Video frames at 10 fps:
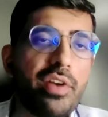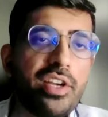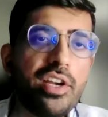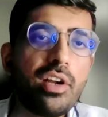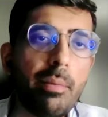
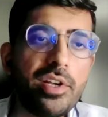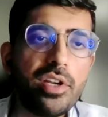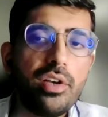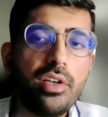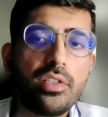What Indian
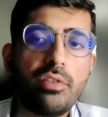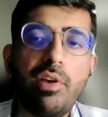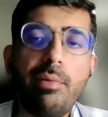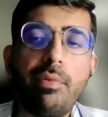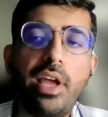government did
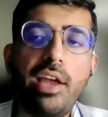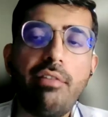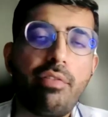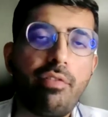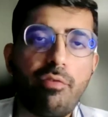is we
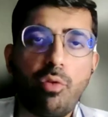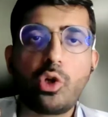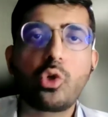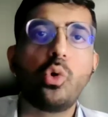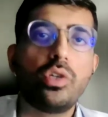gave
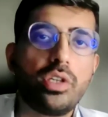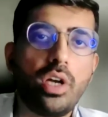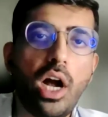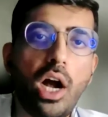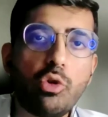full
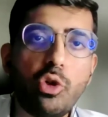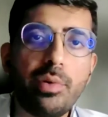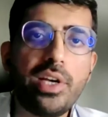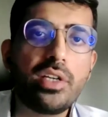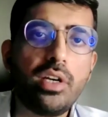code, how
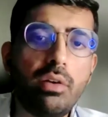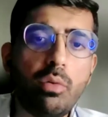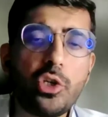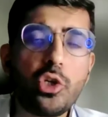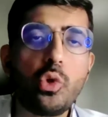to operate it,
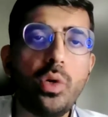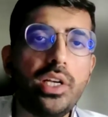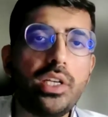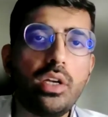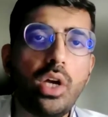what to
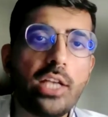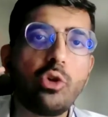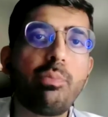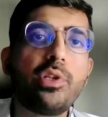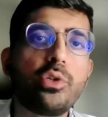do it,
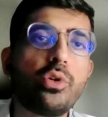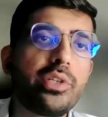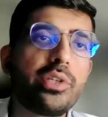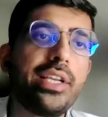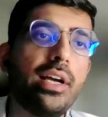as open
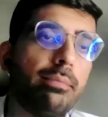source on